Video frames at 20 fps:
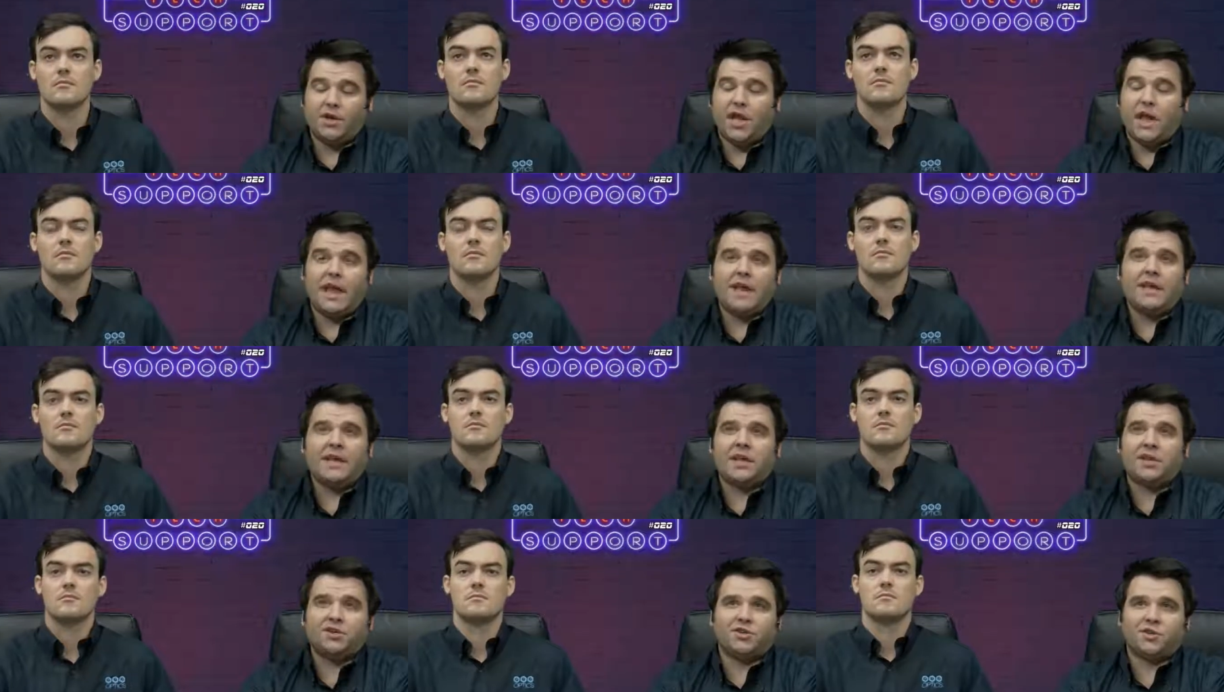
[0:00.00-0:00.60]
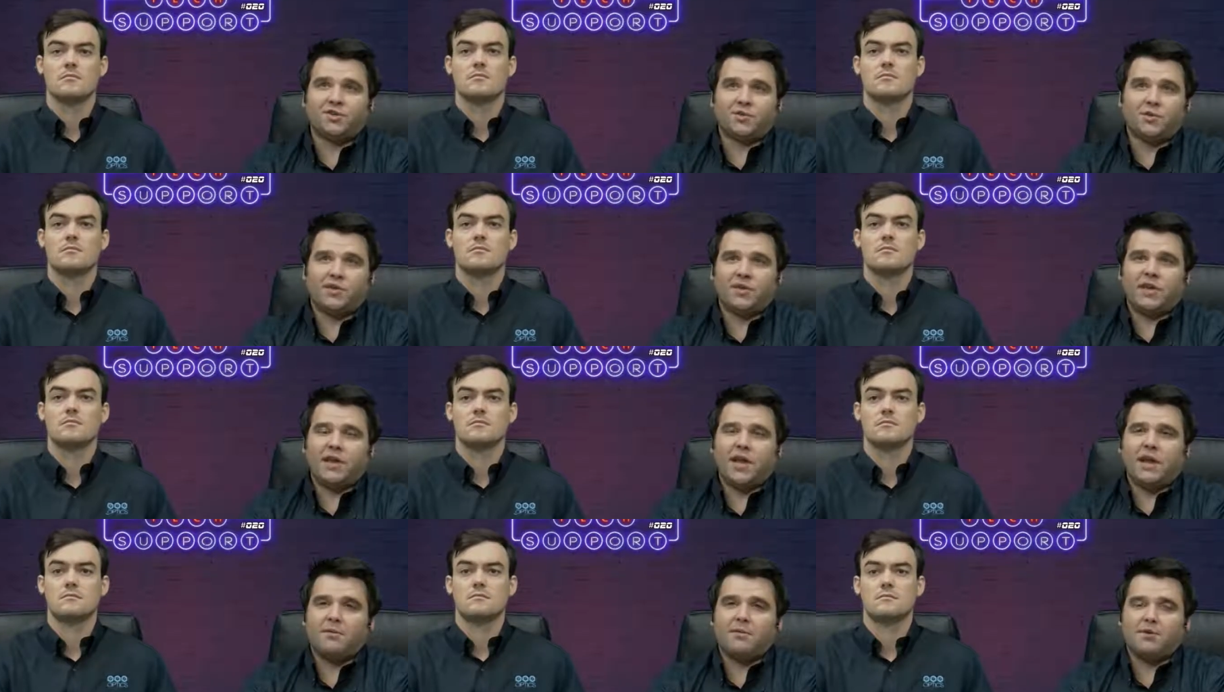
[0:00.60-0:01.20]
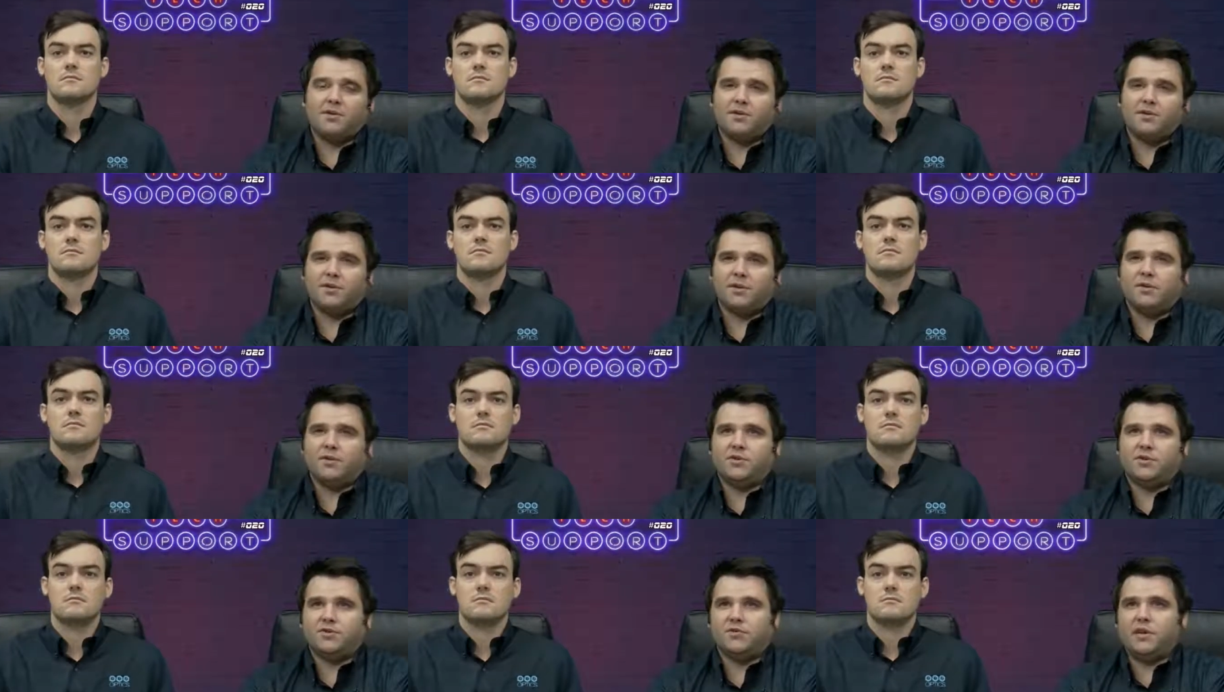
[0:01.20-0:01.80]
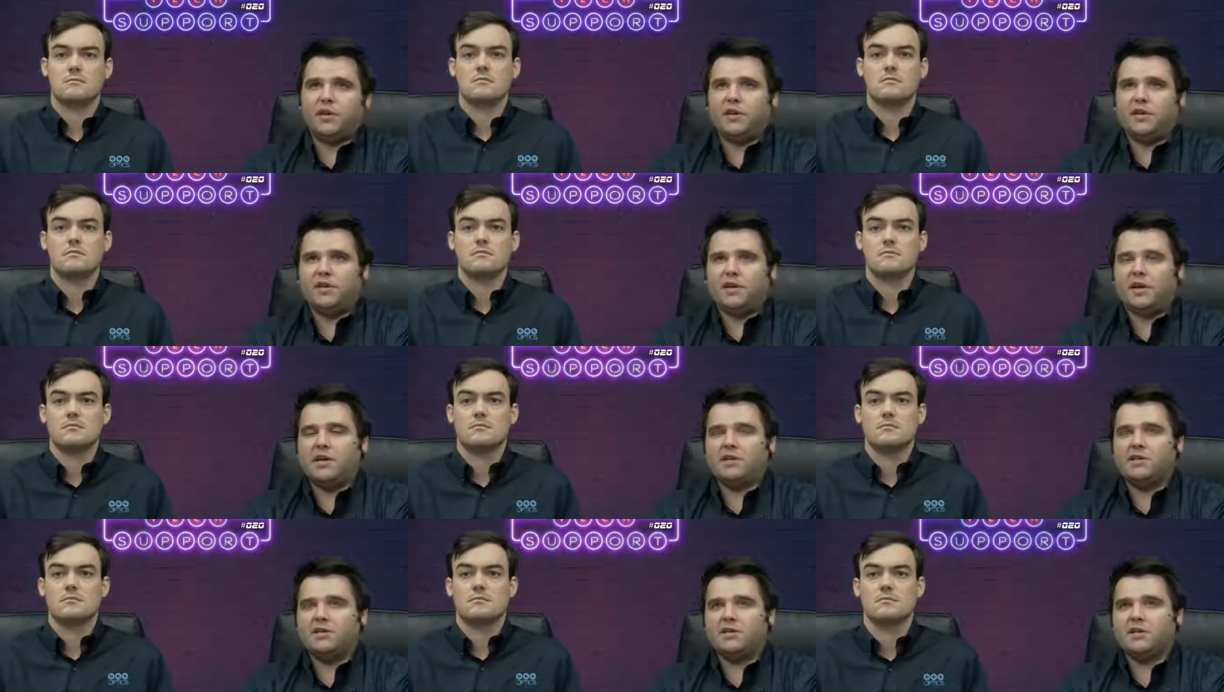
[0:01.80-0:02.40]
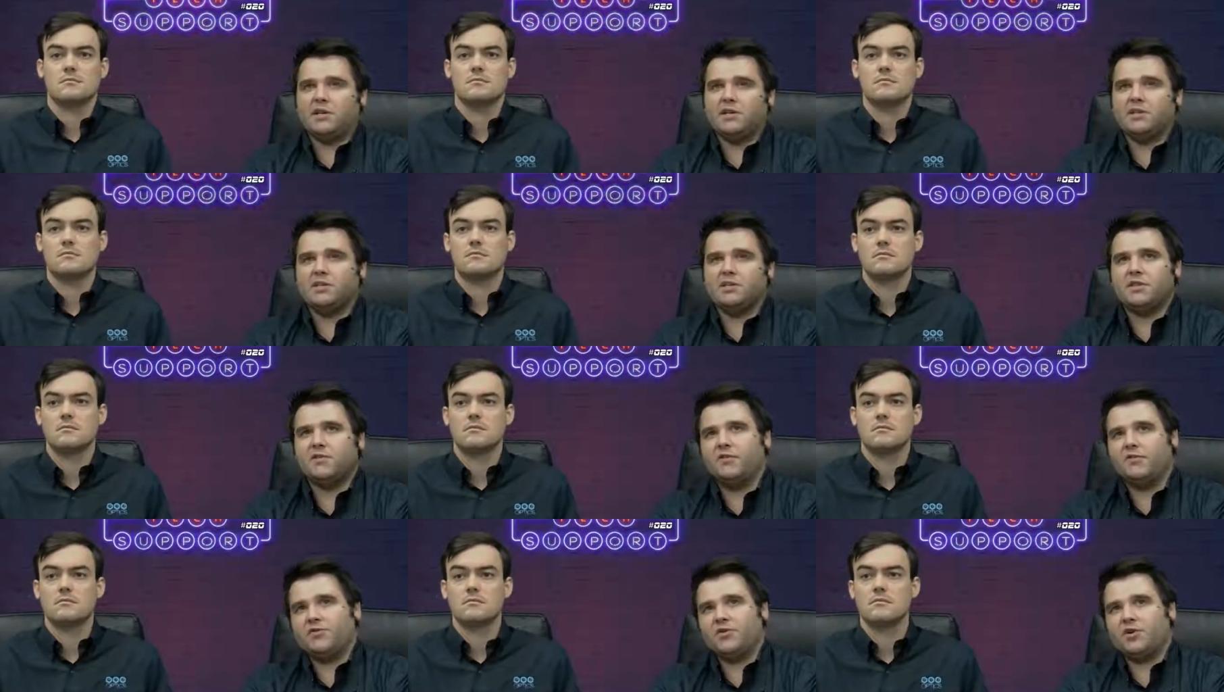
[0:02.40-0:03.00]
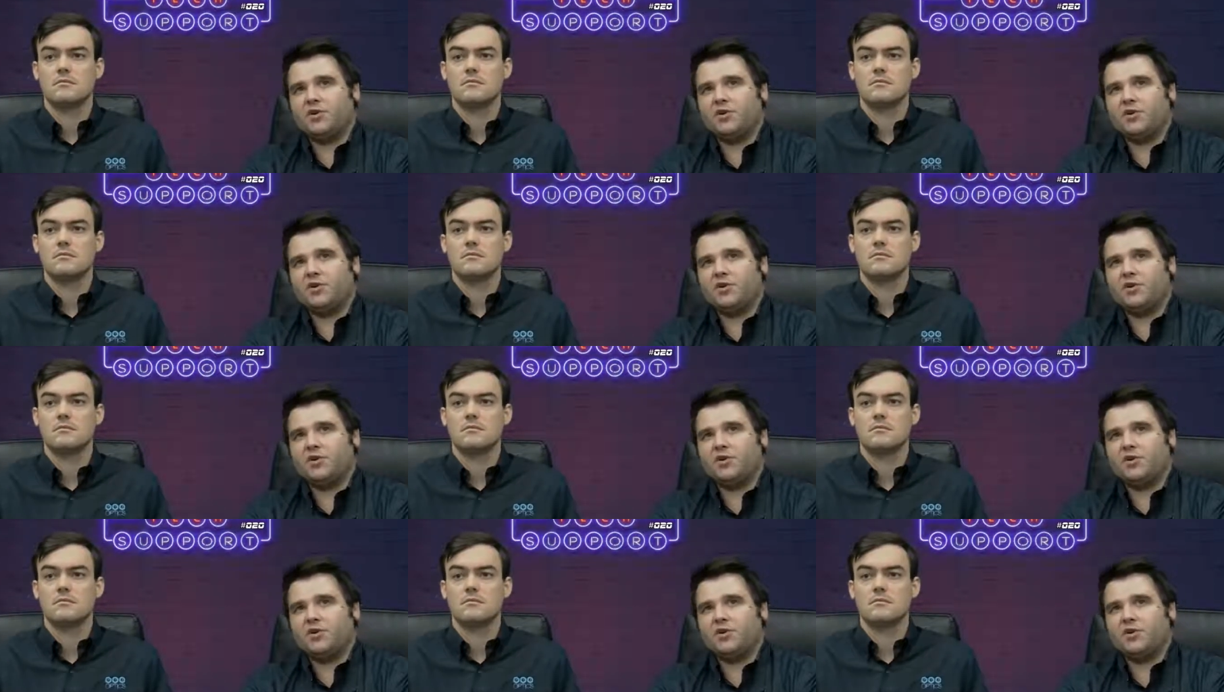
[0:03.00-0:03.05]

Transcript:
Speaker 1: into any issues with the cameras as long as you're running at ninety-six. If you